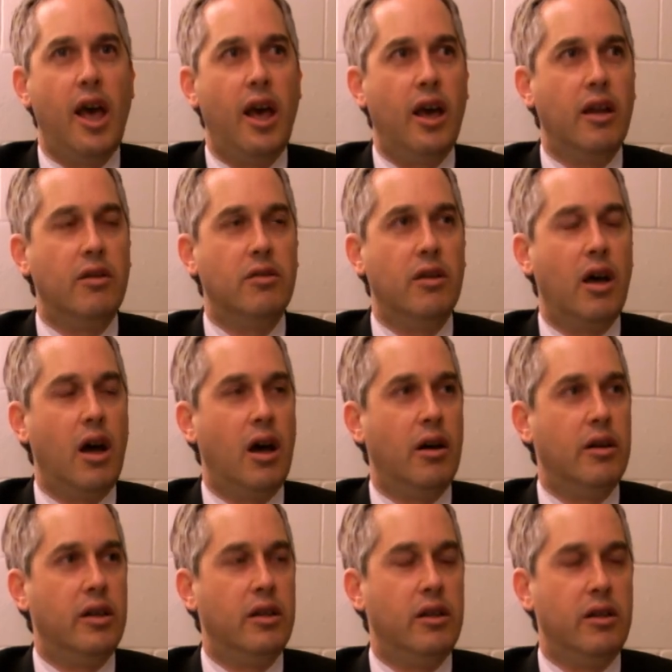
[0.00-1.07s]
And
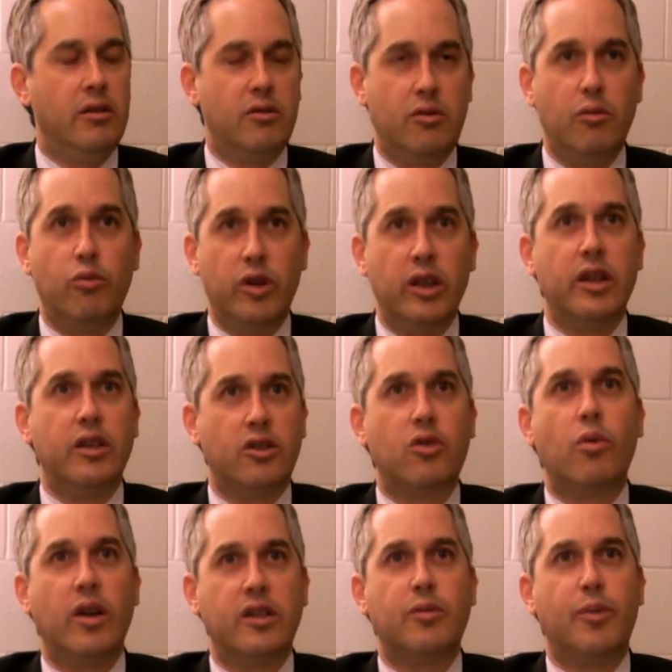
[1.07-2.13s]
uh, it, it, really is
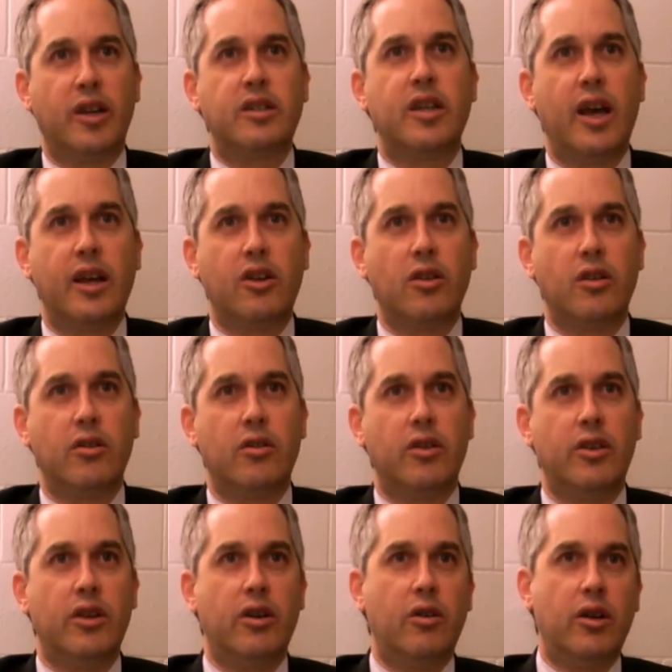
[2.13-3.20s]
quite
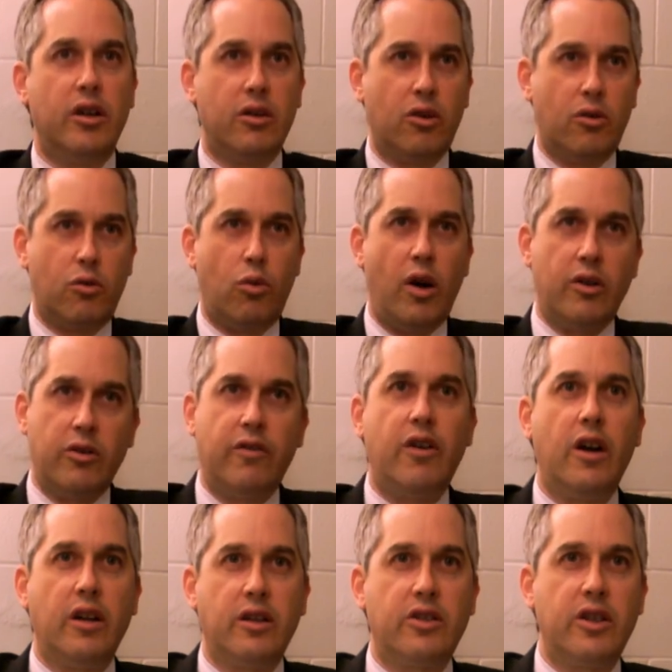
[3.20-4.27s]
spectacular. They're in
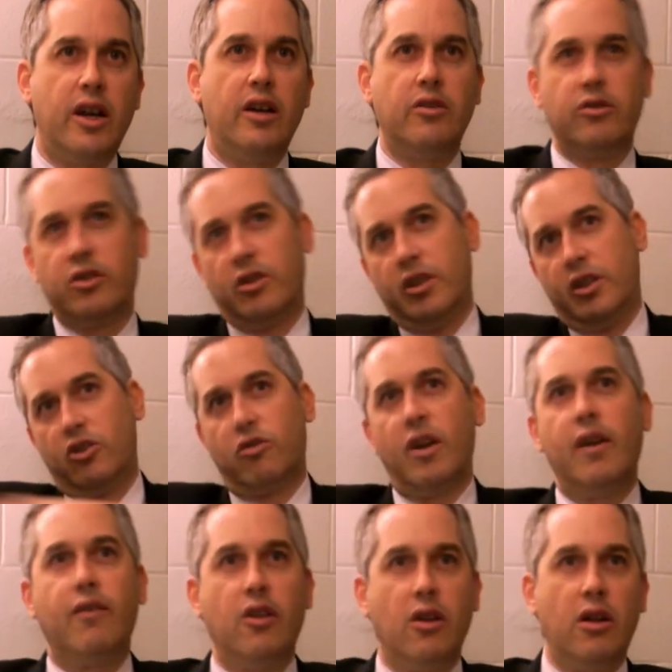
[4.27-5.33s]
quadraphonic sound, so they
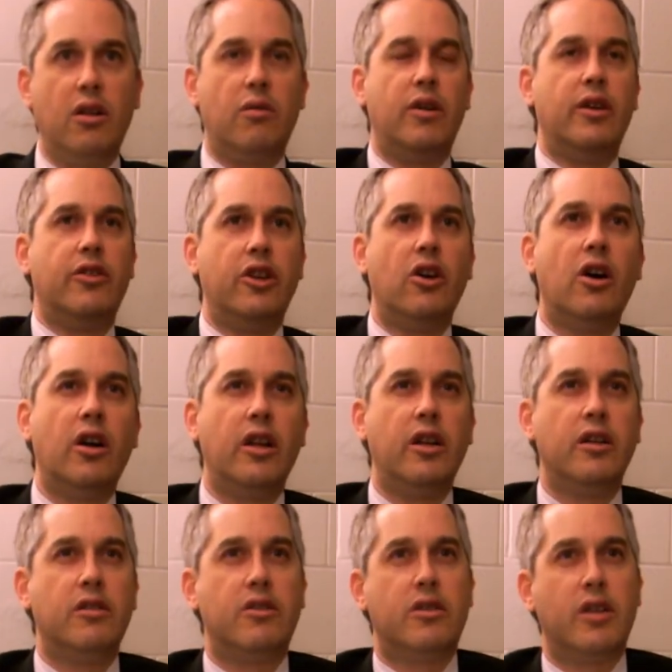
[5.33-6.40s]
travel all around the
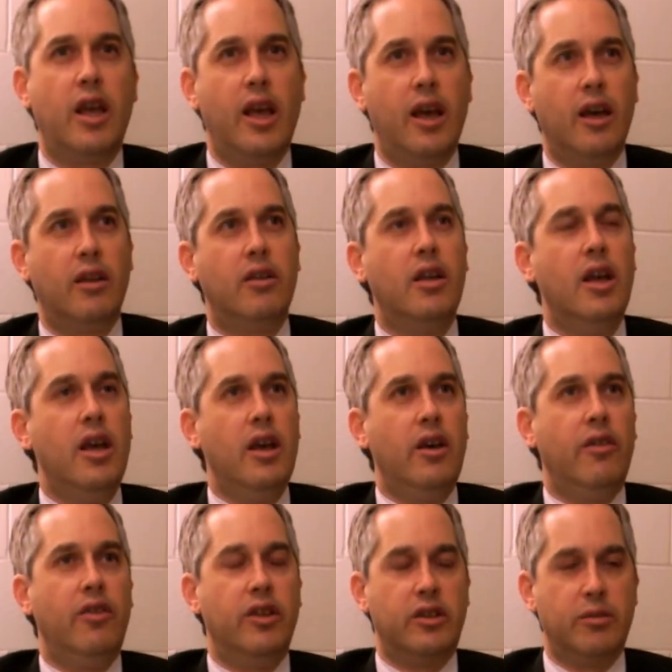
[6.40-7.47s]
audience. And
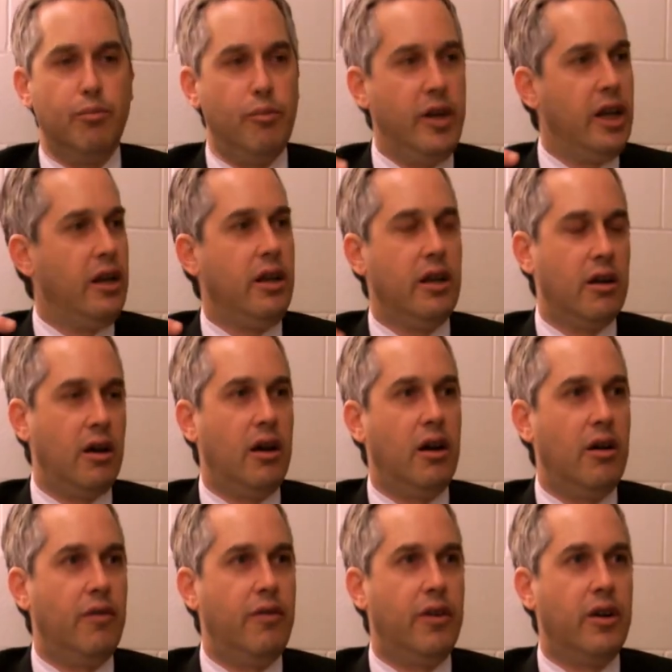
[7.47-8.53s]
this meeting
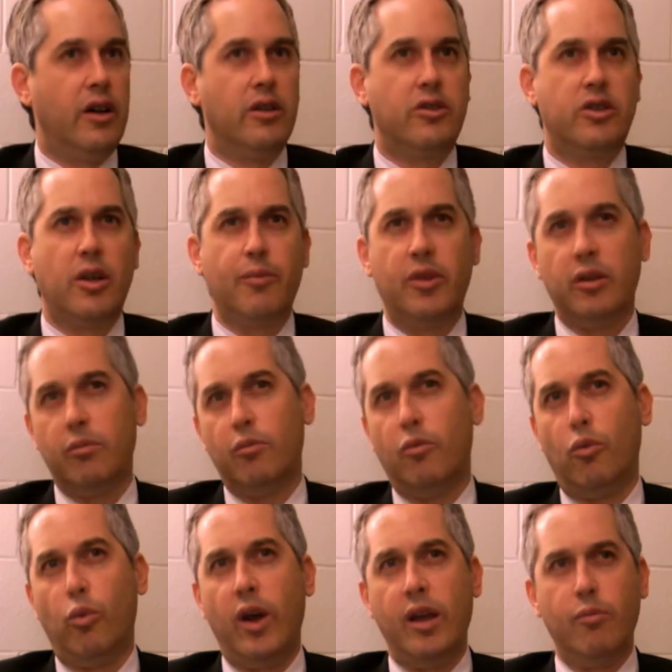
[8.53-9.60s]
of uh,
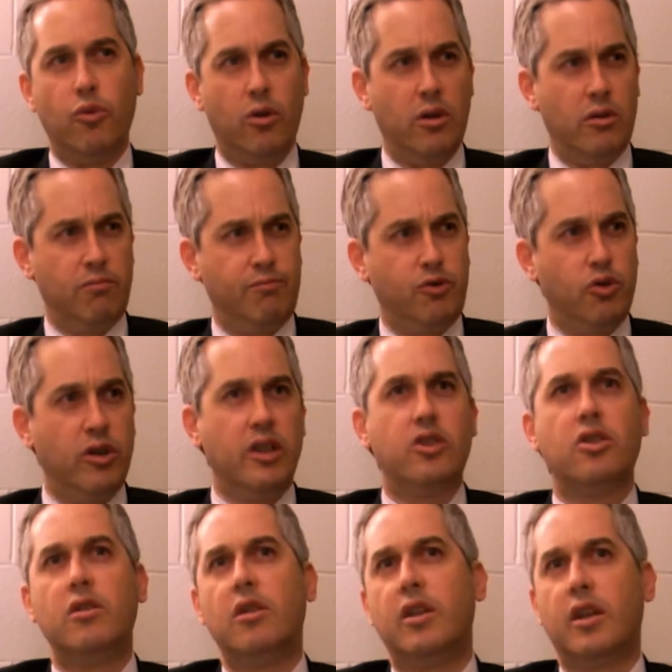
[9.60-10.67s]
something way more
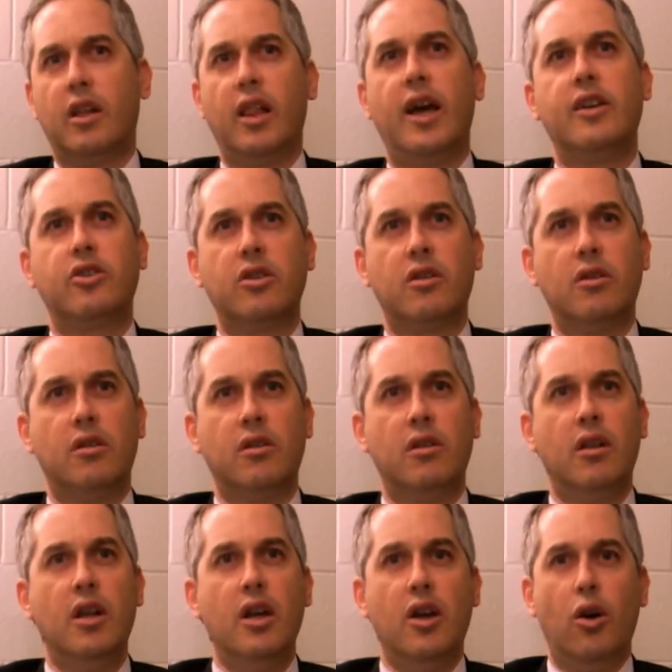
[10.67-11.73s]
traditional and
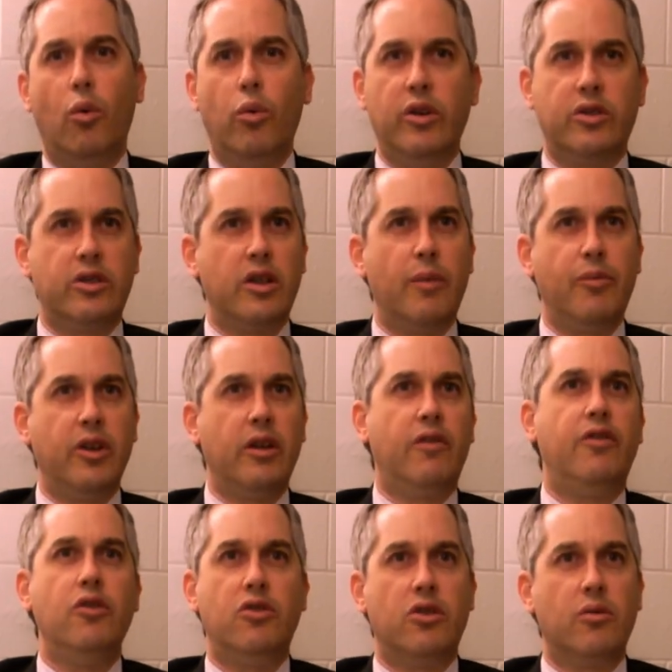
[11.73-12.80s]
classical with something
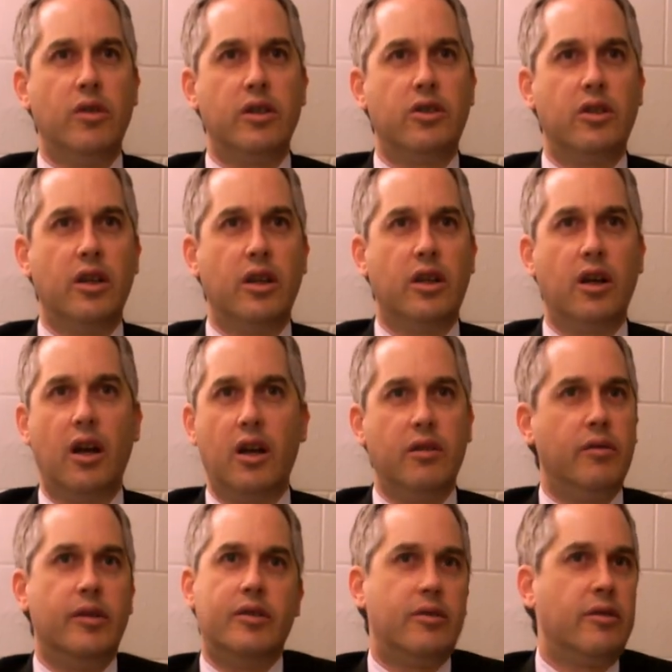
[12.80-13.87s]
futuristic I,
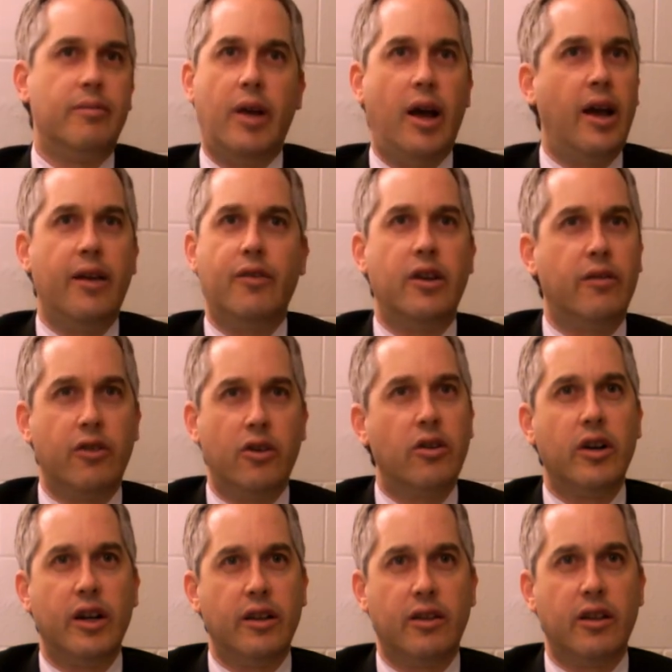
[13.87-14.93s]
is I haven't ever
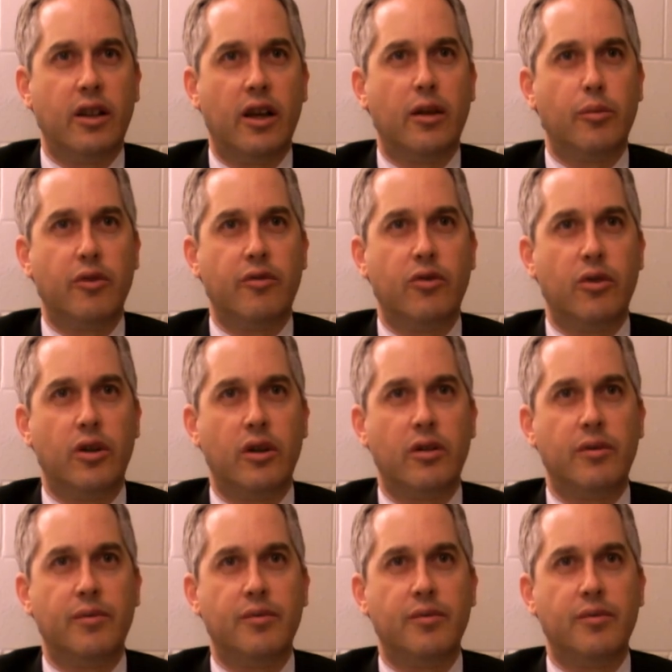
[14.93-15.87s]
heard anything like it before.